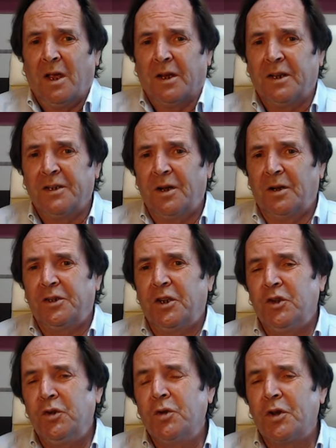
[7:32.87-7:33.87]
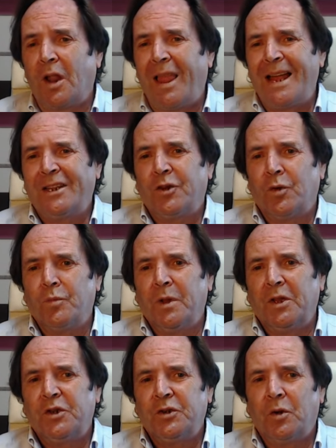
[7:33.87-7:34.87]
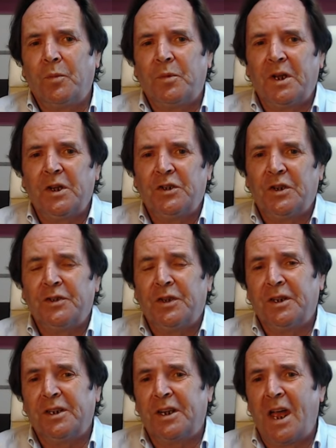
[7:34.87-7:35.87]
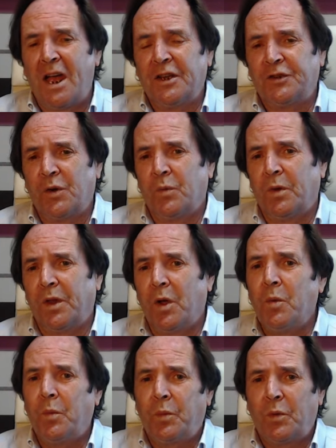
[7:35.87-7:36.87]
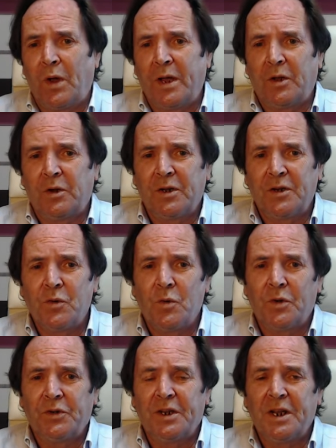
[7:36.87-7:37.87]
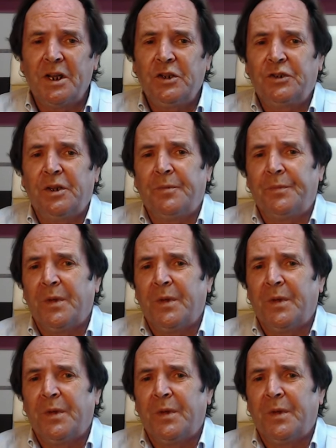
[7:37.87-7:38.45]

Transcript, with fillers: conducting unilateral military operations in Gaza without prior coordination.